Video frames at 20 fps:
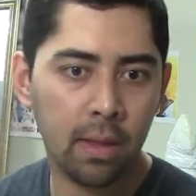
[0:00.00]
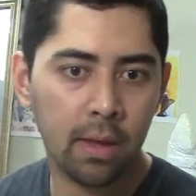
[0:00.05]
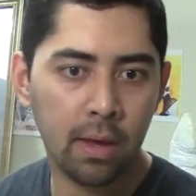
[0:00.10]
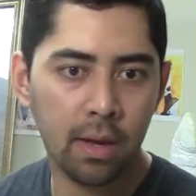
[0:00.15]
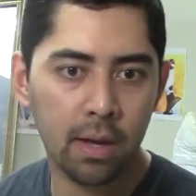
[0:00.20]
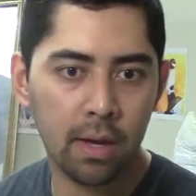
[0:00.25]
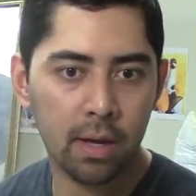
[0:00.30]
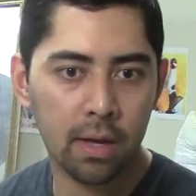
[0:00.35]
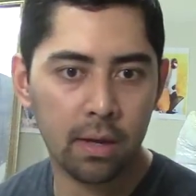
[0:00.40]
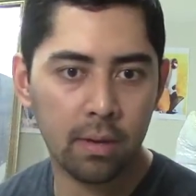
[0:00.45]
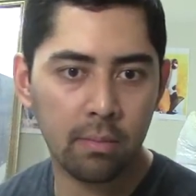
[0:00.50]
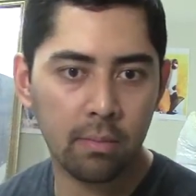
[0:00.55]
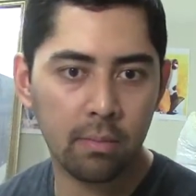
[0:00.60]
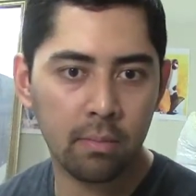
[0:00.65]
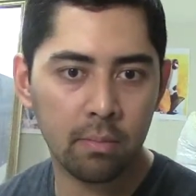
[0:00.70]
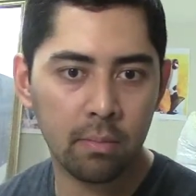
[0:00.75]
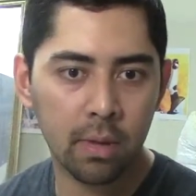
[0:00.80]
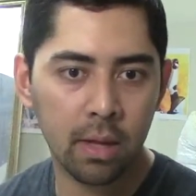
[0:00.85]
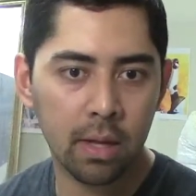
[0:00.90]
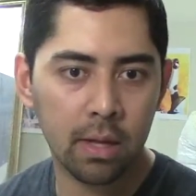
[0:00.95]

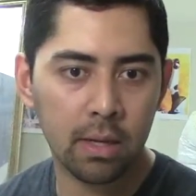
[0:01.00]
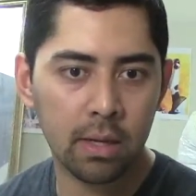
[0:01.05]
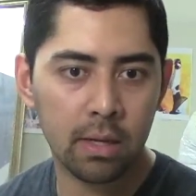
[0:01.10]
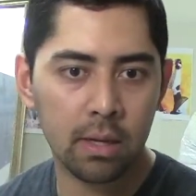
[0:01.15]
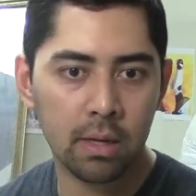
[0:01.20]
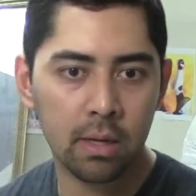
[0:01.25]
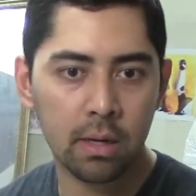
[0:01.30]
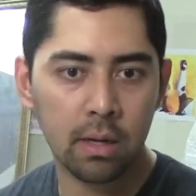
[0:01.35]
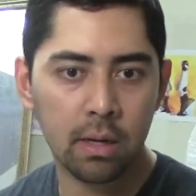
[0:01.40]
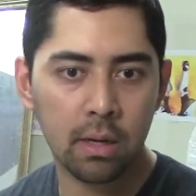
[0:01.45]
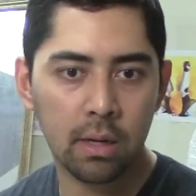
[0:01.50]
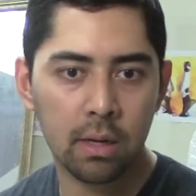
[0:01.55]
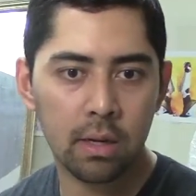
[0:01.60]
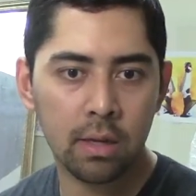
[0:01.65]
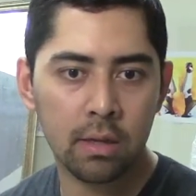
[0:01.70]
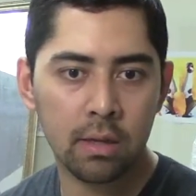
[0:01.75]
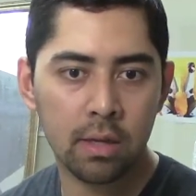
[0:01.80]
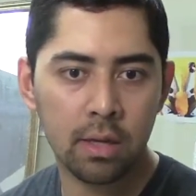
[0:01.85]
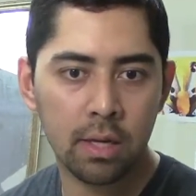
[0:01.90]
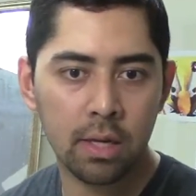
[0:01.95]
And
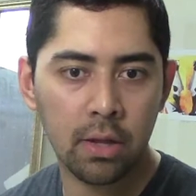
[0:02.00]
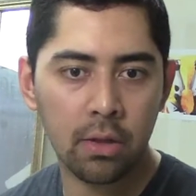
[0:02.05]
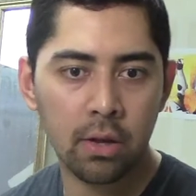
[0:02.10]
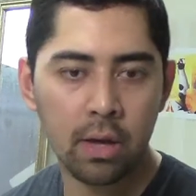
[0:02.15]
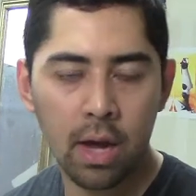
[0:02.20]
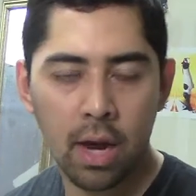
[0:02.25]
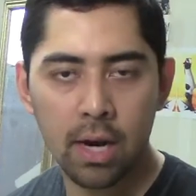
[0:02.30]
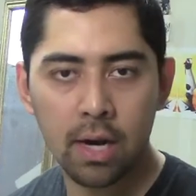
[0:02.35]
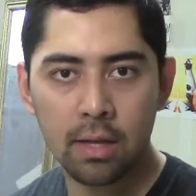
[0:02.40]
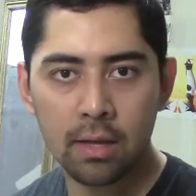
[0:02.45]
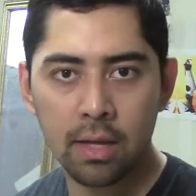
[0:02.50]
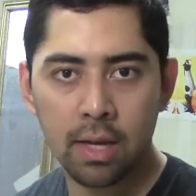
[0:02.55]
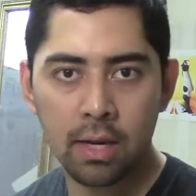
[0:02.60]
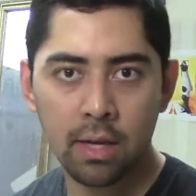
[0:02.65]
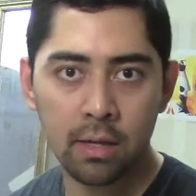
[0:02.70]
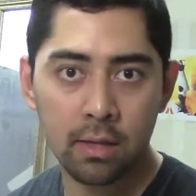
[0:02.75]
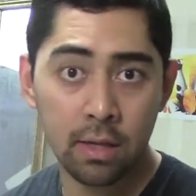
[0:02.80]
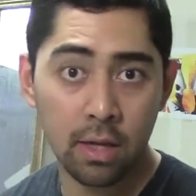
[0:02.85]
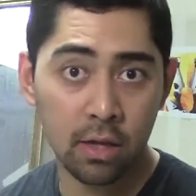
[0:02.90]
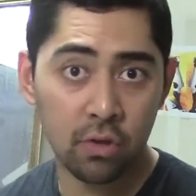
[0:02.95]
let's see, another con is that
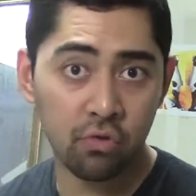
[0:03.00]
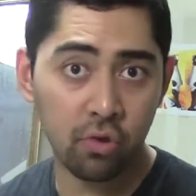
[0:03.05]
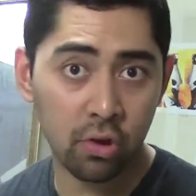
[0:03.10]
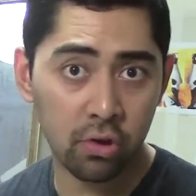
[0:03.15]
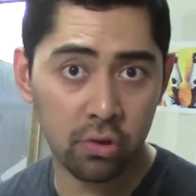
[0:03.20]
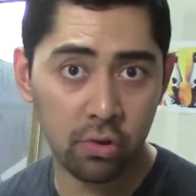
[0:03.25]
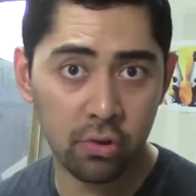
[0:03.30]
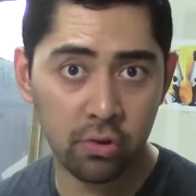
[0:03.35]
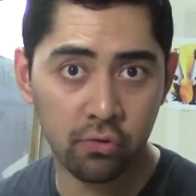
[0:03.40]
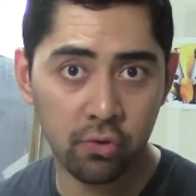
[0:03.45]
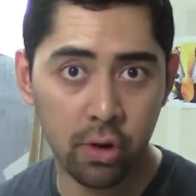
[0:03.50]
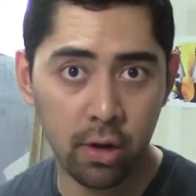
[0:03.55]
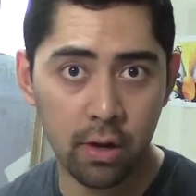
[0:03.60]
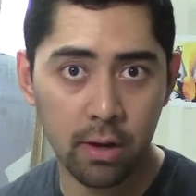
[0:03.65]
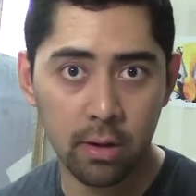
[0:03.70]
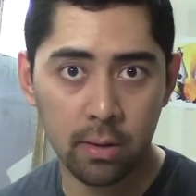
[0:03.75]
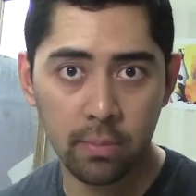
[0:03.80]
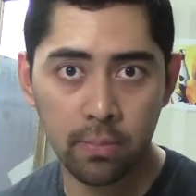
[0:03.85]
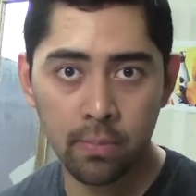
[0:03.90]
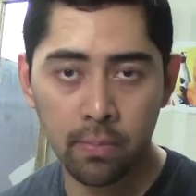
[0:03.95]
it's not structurally
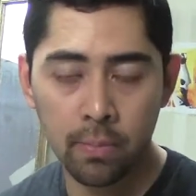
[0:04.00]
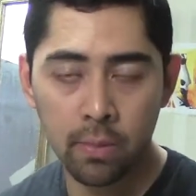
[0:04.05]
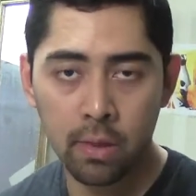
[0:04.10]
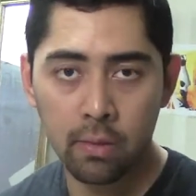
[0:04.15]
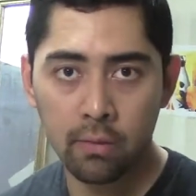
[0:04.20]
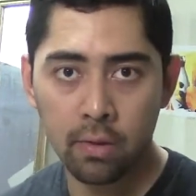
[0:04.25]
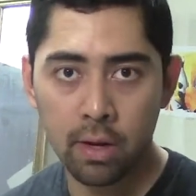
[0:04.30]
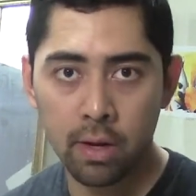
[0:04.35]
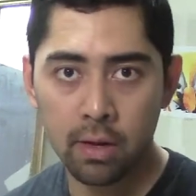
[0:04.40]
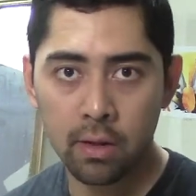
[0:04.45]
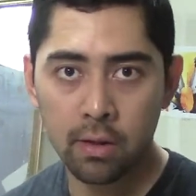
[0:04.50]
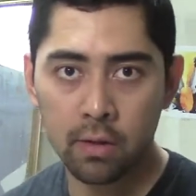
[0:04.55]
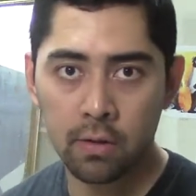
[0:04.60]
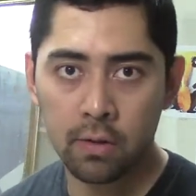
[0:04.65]
strong, right?